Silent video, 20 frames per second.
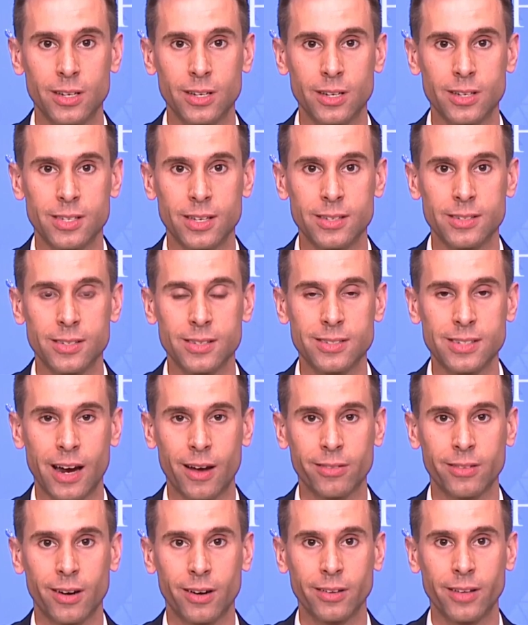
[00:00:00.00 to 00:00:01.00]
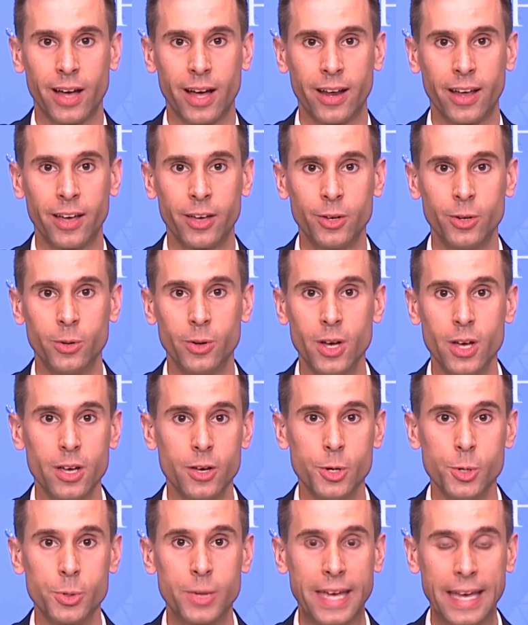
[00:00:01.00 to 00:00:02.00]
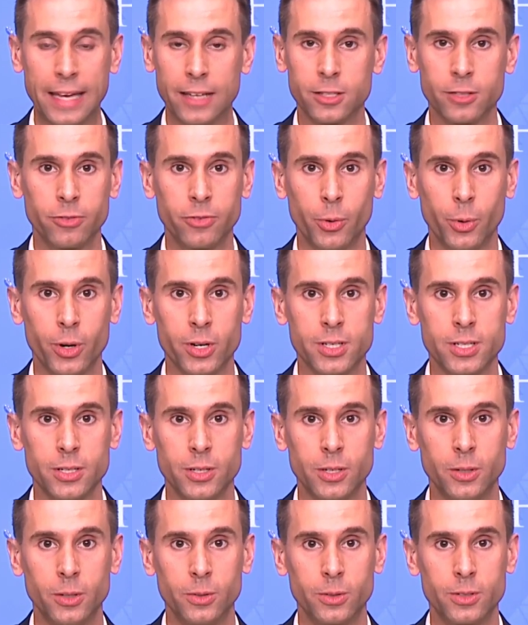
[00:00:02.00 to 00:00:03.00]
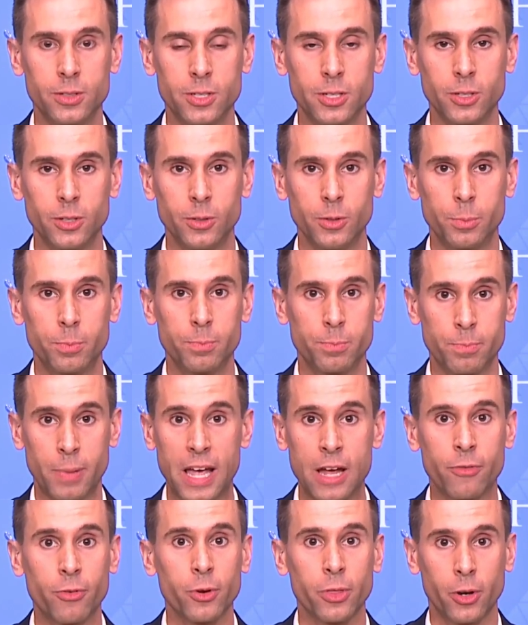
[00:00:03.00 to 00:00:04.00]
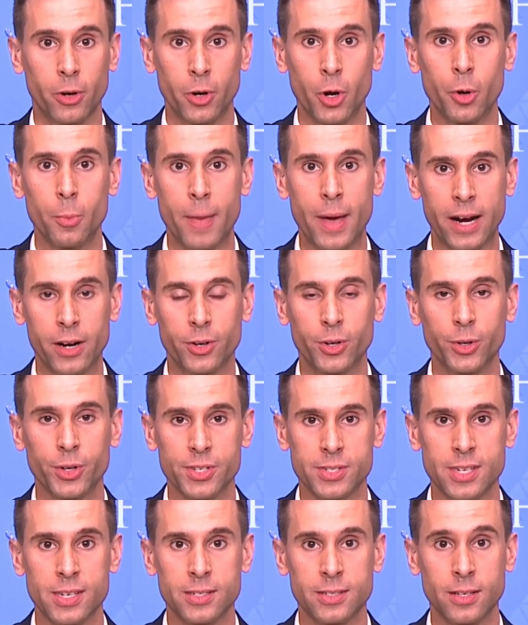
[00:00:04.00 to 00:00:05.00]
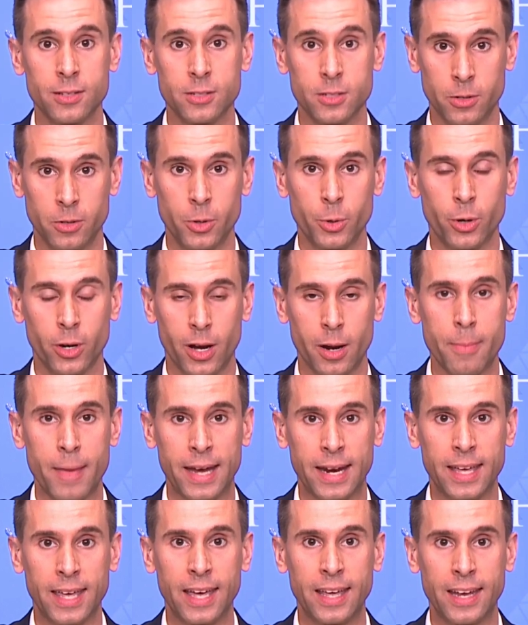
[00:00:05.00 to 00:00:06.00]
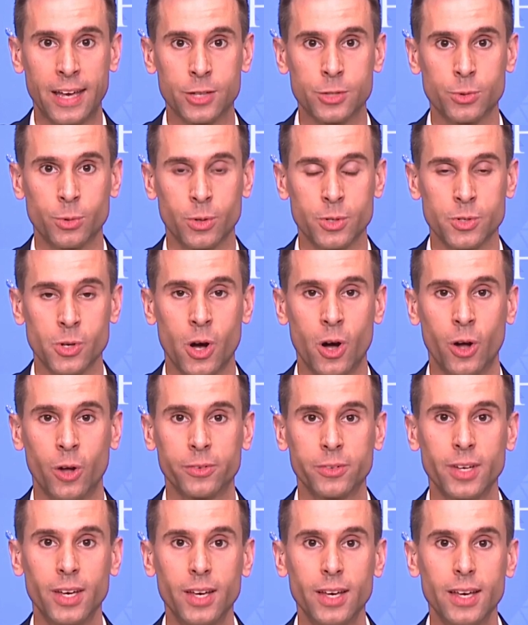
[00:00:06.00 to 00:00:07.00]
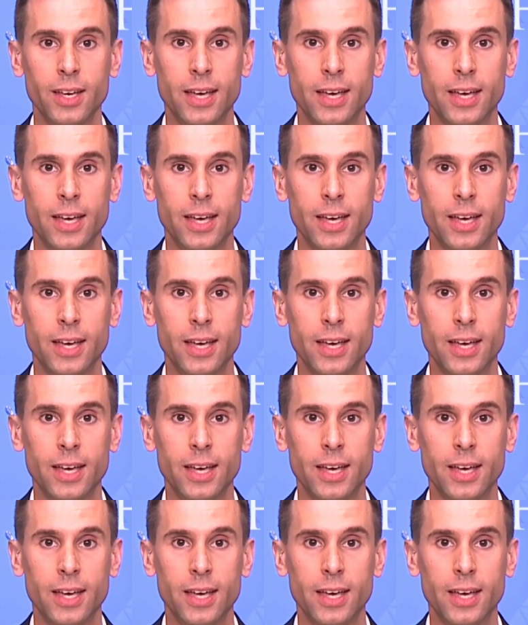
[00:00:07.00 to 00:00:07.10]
citizens in South Carolina who can't afford to pay for their own medical assistance and who are on Medicaid as a result.